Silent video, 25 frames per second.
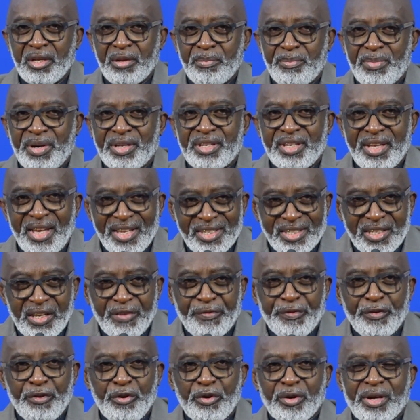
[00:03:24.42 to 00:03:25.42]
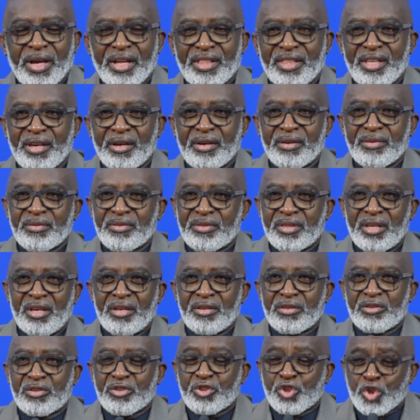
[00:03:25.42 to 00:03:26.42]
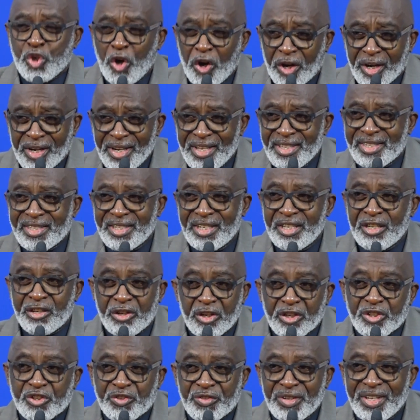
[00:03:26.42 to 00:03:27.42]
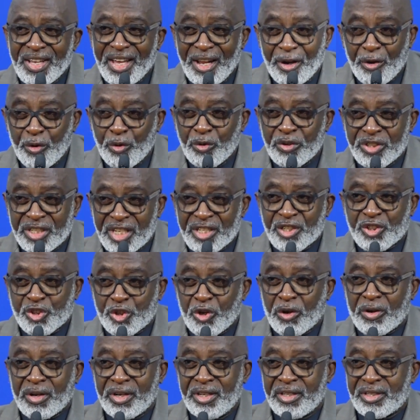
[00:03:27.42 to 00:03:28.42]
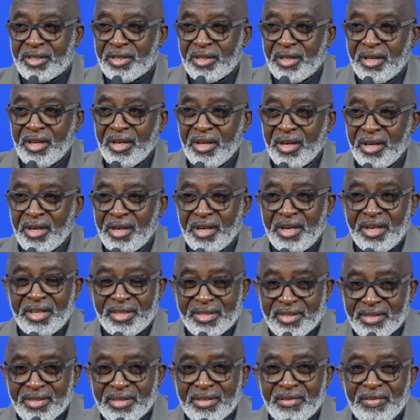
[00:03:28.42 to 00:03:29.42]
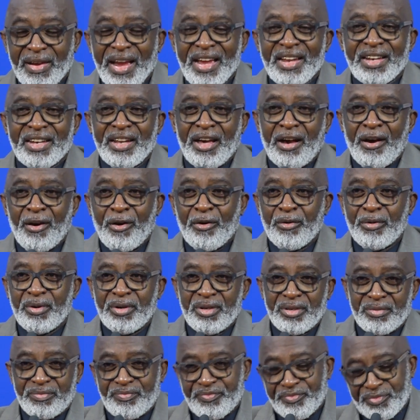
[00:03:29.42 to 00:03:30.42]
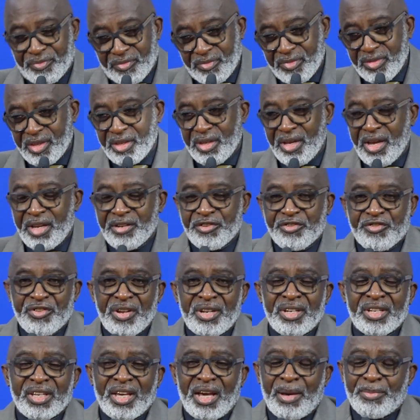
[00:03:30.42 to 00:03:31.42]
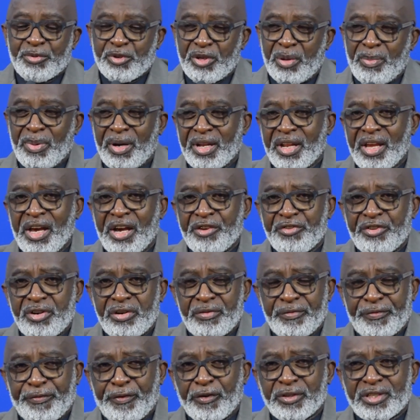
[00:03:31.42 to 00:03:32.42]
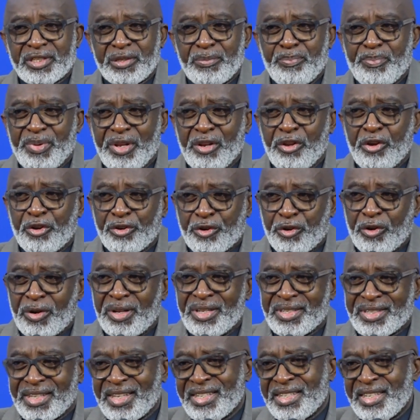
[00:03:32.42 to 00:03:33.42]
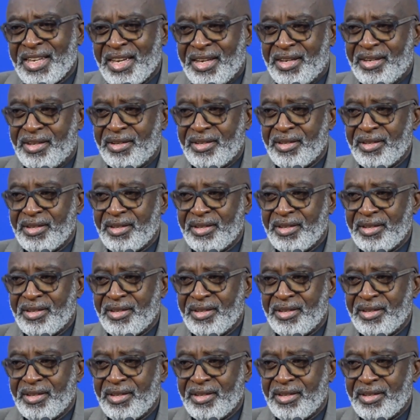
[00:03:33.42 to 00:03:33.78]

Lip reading: But yes, if you look at the chocolate industry alone, just chocolate, it's right now trending up to about $140 billion a year.